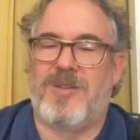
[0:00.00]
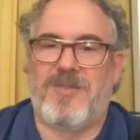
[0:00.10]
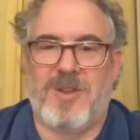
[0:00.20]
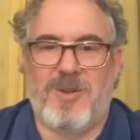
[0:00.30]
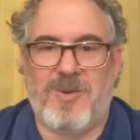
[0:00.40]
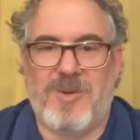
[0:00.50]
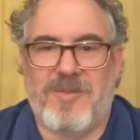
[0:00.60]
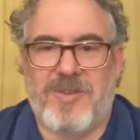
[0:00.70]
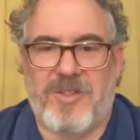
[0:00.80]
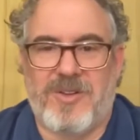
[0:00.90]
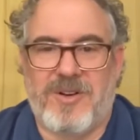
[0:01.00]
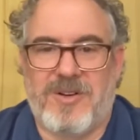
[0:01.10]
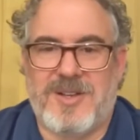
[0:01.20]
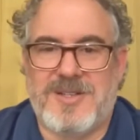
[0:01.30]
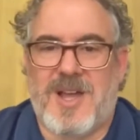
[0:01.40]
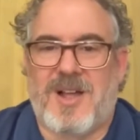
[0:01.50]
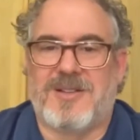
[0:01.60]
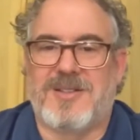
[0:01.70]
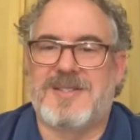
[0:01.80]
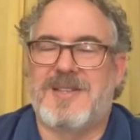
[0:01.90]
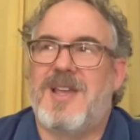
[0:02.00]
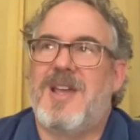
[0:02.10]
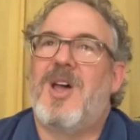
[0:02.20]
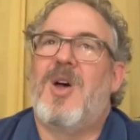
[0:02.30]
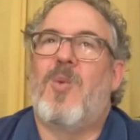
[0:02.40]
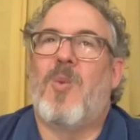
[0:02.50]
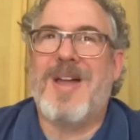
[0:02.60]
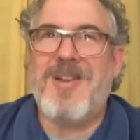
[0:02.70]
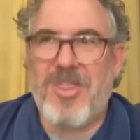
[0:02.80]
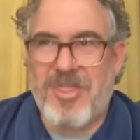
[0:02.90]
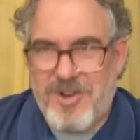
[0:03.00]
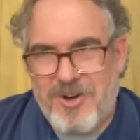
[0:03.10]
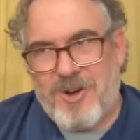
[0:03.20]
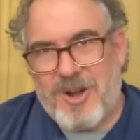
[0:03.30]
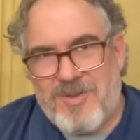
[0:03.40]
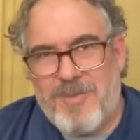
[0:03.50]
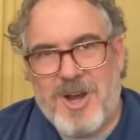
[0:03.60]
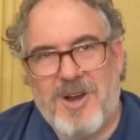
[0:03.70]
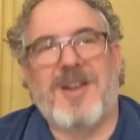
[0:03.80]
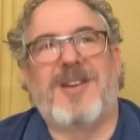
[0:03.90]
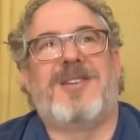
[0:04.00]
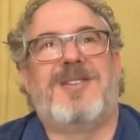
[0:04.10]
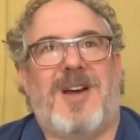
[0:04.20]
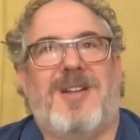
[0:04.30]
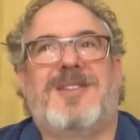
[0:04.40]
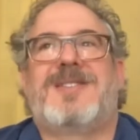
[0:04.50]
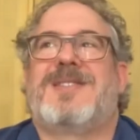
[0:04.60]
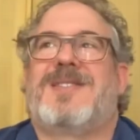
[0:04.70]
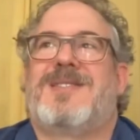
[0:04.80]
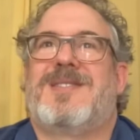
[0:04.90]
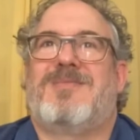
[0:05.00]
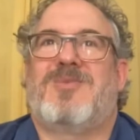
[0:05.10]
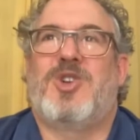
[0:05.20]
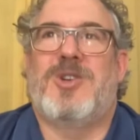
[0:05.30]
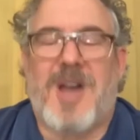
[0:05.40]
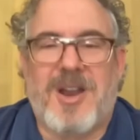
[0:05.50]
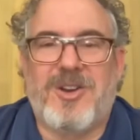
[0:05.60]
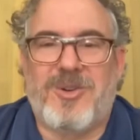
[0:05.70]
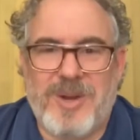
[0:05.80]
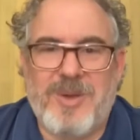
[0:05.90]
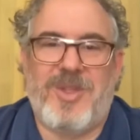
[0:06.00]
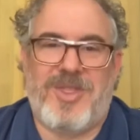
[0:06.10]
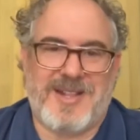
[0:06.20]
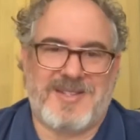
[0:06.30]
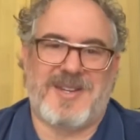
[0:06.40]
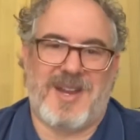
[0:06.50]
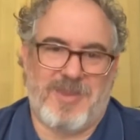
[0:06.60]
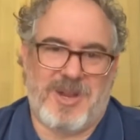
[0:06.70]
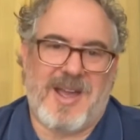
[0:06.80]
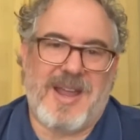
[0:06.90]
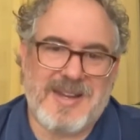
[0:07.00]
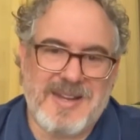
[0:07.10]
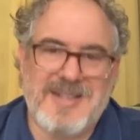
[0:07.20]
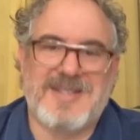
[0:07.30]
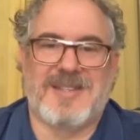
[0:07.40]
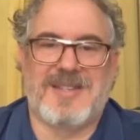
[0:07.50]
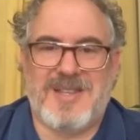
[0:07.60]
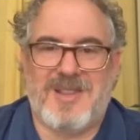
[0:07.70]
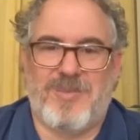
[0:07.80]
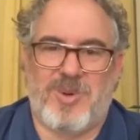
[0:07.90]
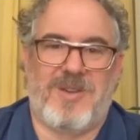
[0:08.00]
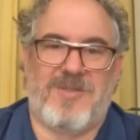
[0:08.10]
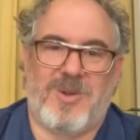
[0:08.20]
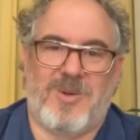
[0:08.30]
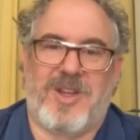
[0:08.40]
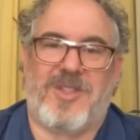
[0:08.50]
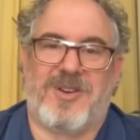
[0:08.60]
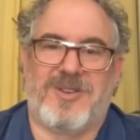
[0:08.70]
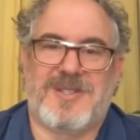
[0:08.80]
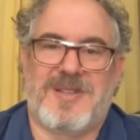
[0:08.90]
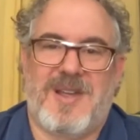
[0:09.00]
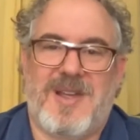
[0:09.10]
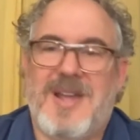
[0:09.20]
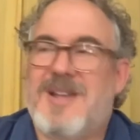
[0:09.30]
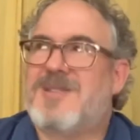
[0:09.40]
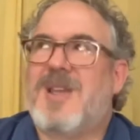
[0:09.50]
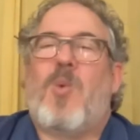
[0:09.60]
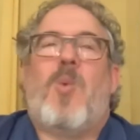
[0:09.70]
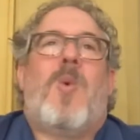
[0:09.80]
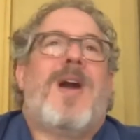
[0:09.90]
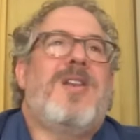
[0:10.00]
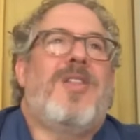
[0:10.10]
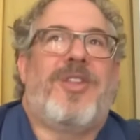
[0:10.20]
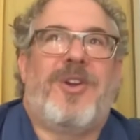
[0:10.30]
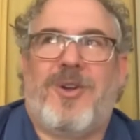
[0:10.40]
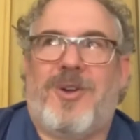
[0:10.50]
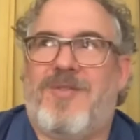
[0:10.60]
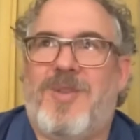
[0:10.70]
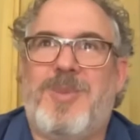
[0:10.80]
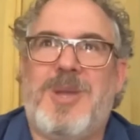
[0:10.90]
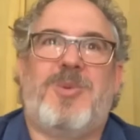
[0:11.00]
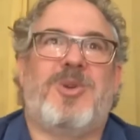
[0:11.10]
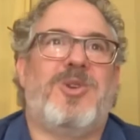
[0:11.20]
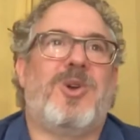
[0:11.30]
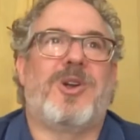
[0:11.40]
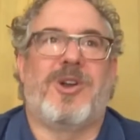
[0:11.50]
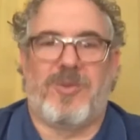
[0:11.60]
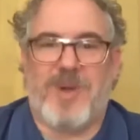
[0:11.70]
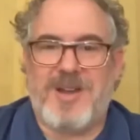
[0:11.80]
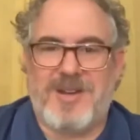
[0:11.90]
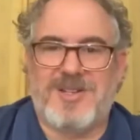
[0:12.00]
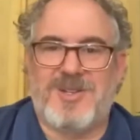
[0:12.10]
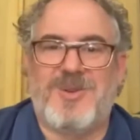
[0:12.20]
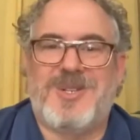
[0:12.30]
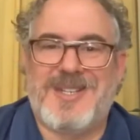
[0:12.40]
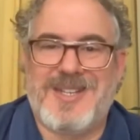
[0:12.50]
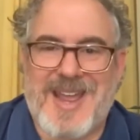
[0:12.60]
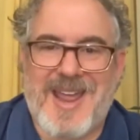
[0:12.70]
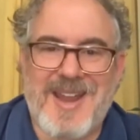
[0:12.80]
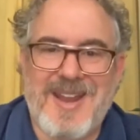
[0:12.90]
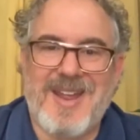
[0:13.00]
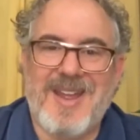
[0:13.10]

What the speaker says: of view of other adults? 1/3 of American adults could not agree with that statement. I can easily see the point of view of others. It's like 1/3 of the people you're going to run into today,